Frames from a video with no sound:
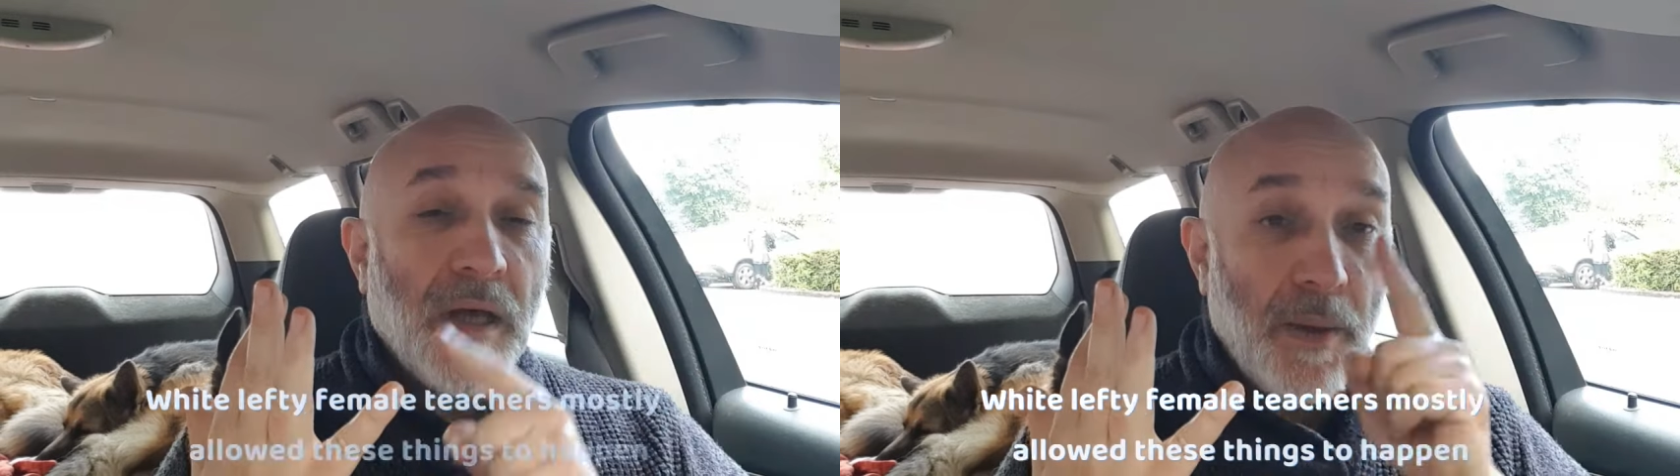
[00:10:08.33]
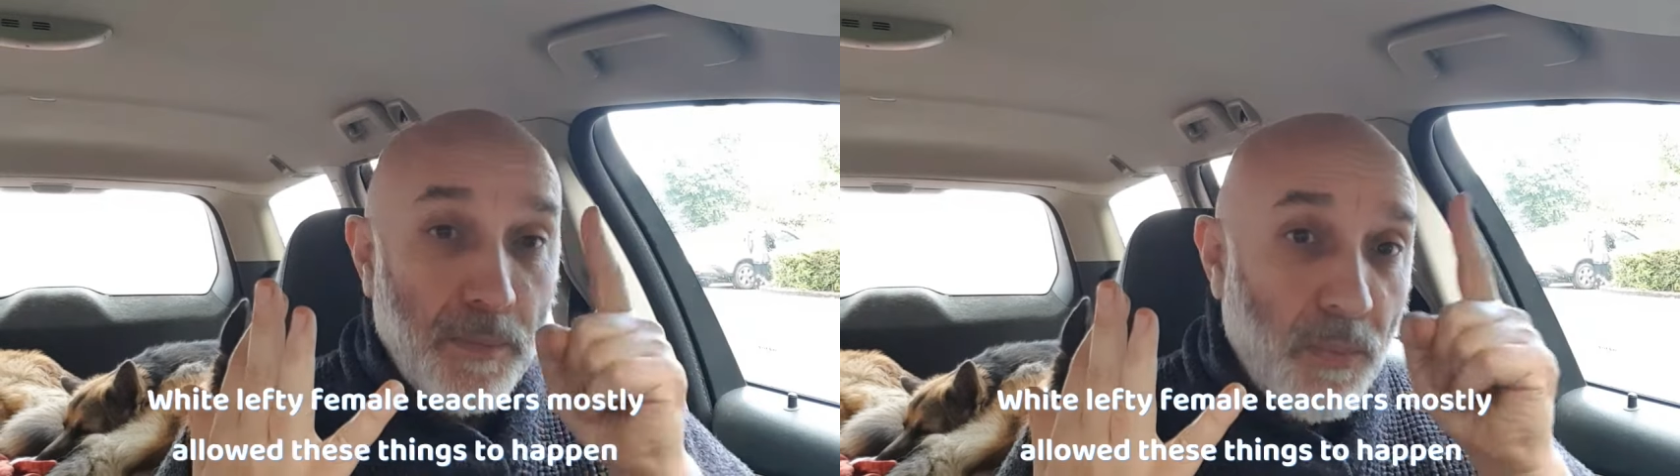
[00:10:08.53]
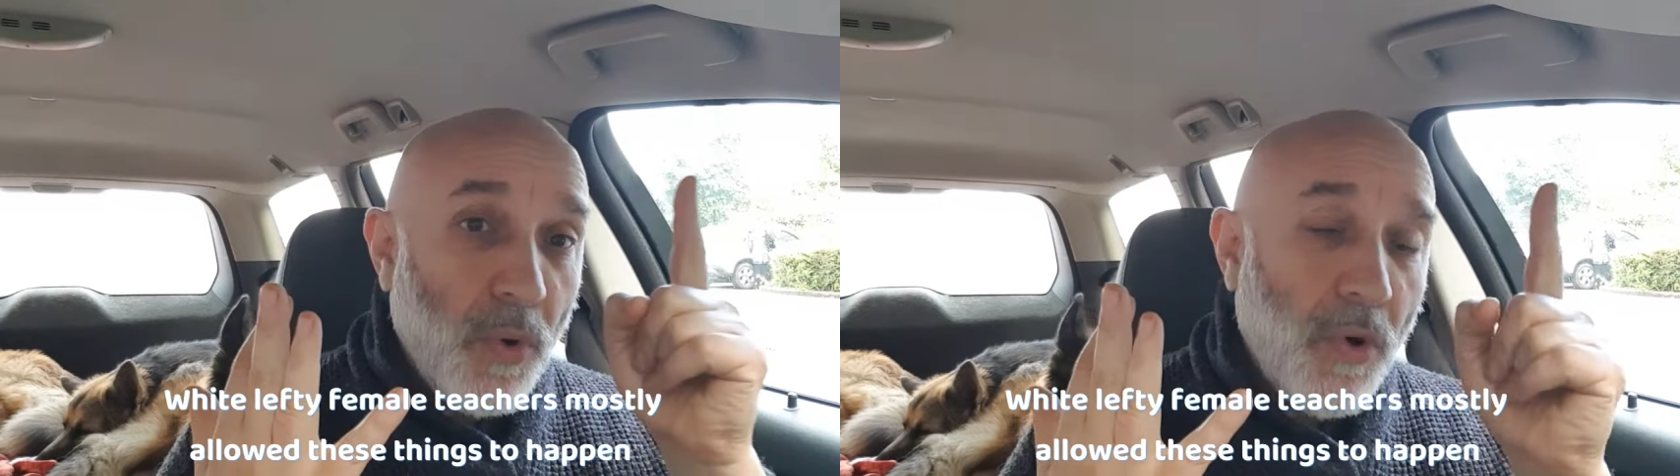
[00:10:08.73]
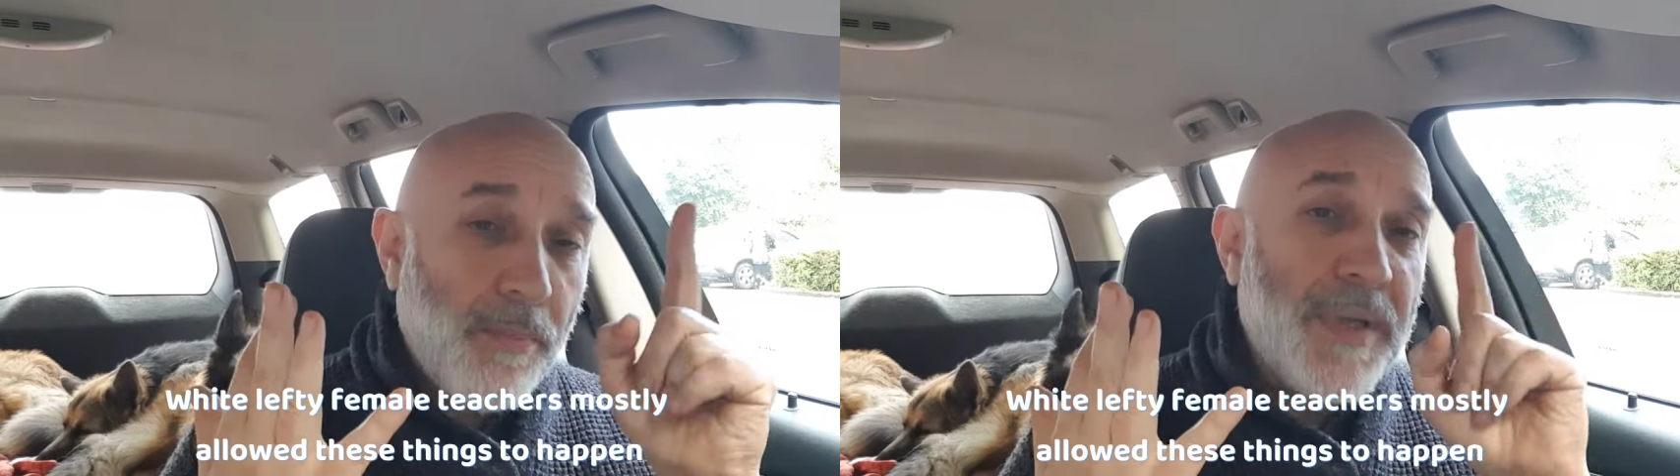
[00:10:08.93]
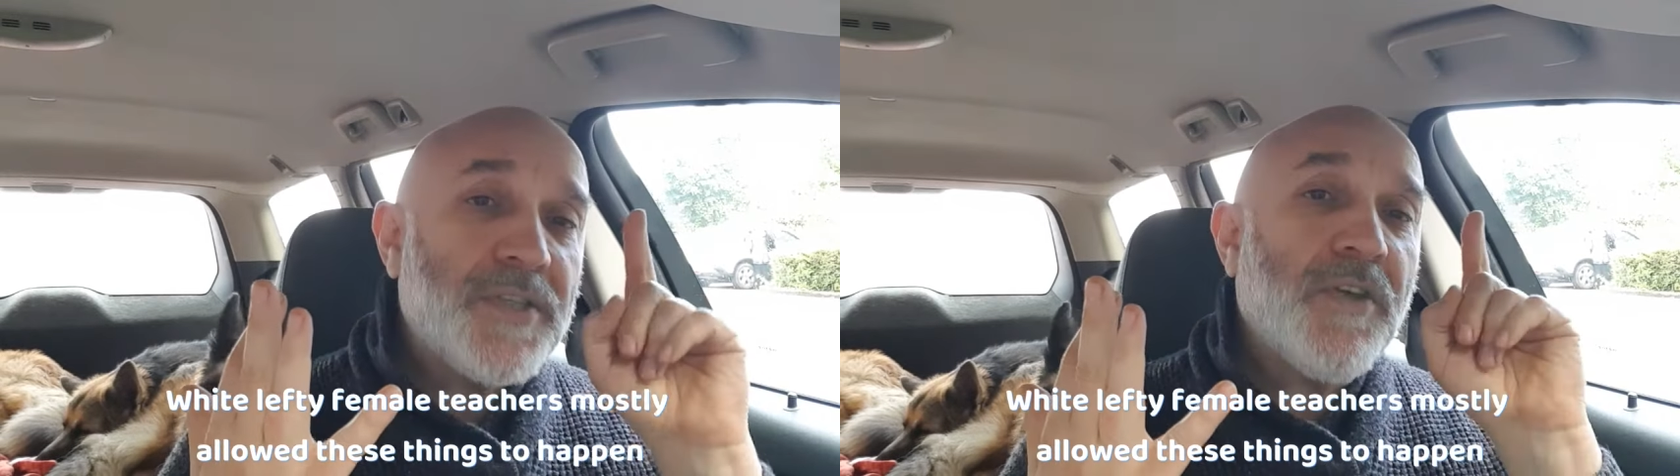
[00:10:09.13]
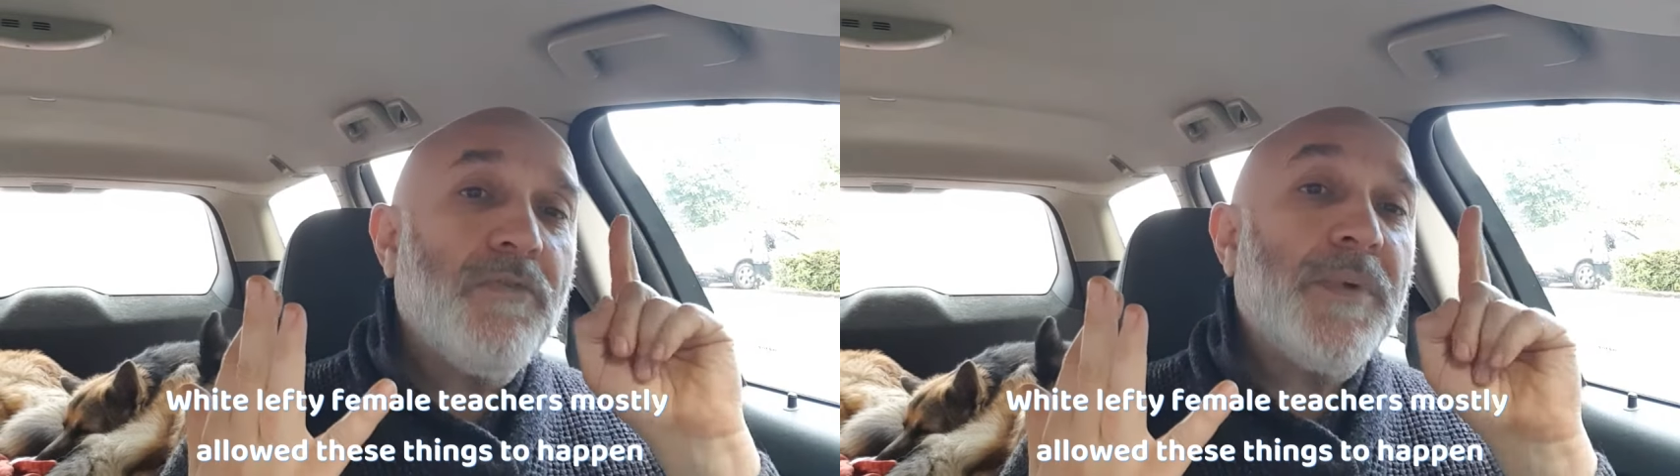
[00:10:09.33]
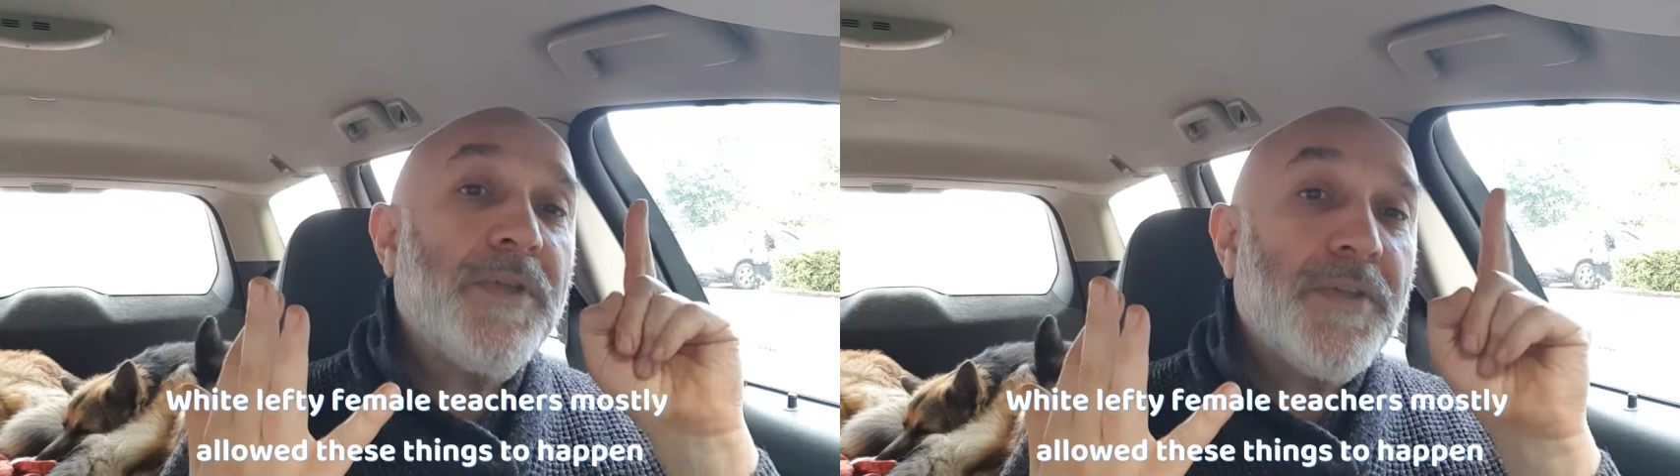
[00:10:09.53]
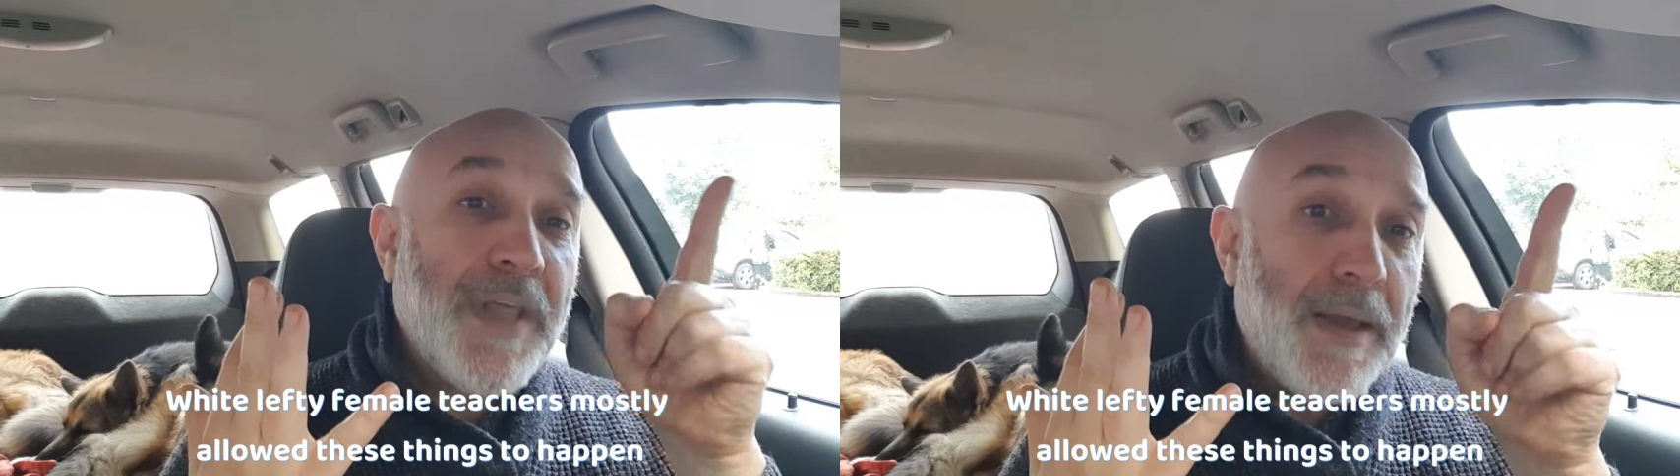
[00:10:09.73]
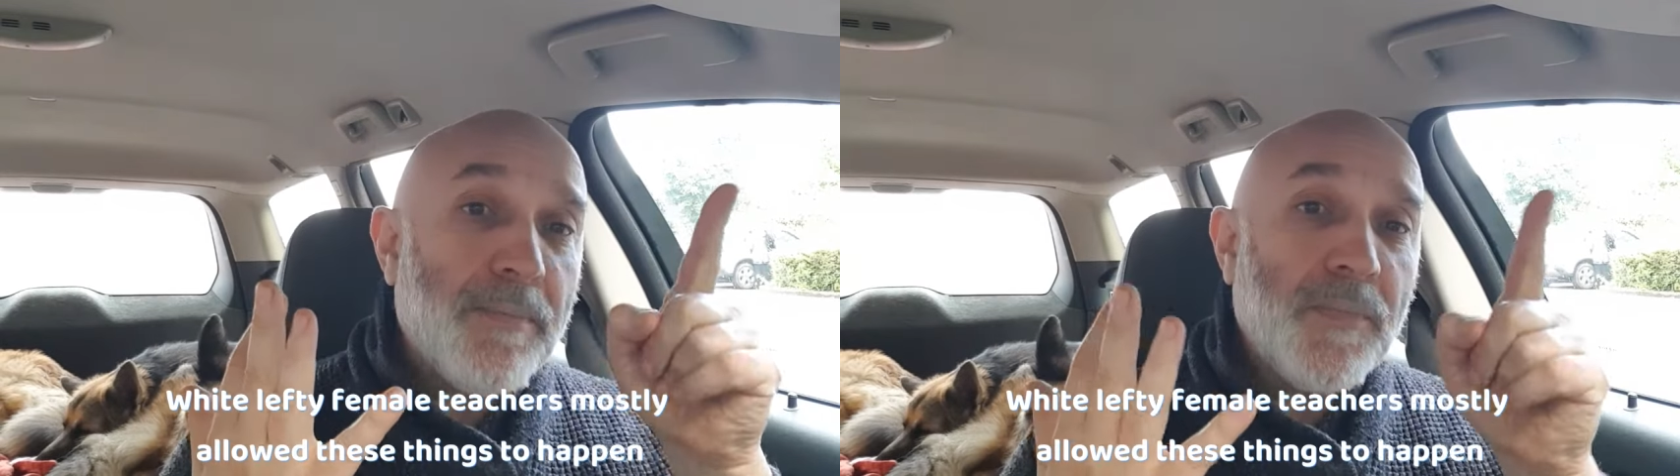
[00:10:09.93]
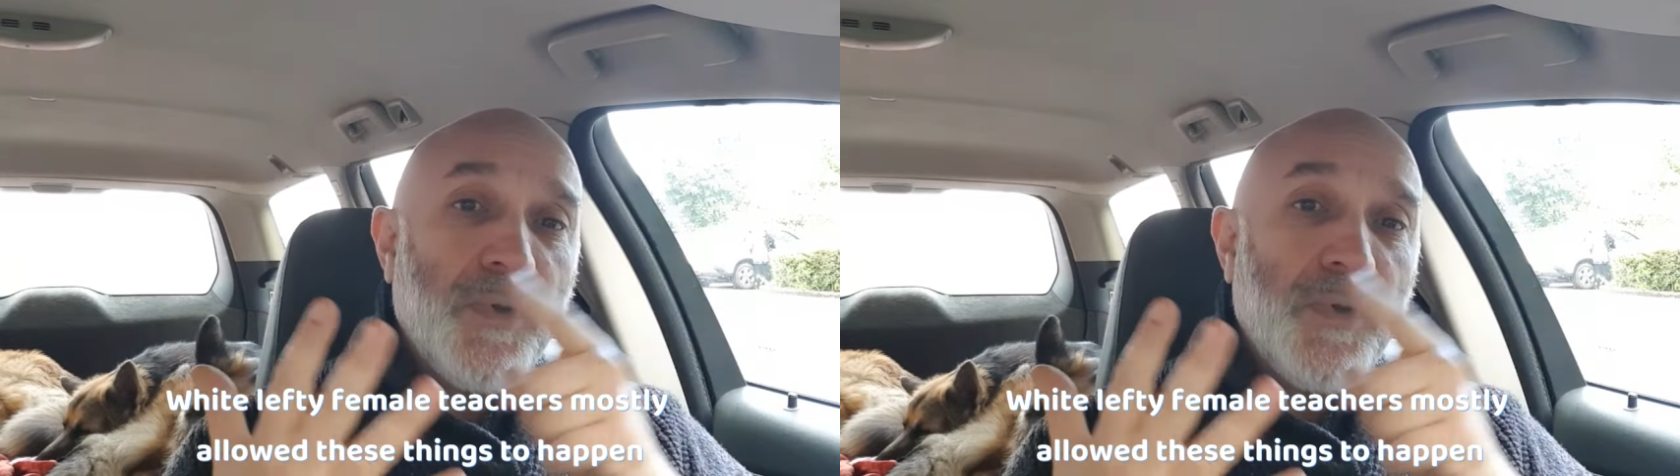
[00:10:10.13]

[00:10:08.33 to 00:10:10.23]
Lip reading: I'm more pissed off with them,